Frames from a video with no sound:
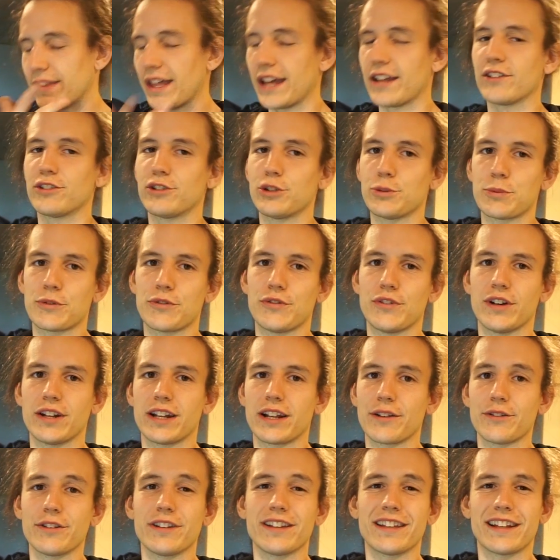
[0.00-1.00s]
that is super fun. I
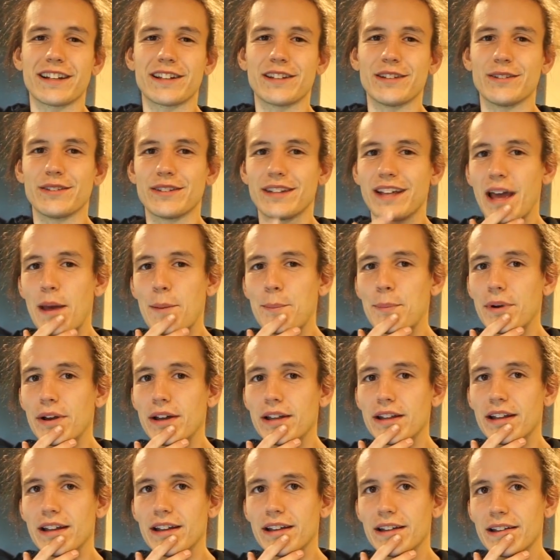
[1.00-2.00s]
really like doing that. But
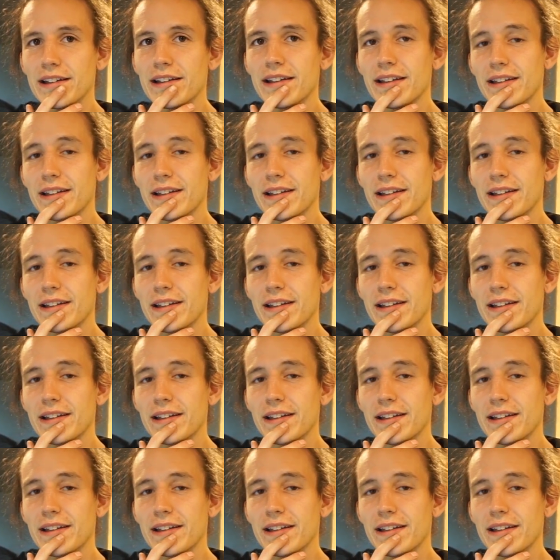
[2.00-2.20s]
and uh, that's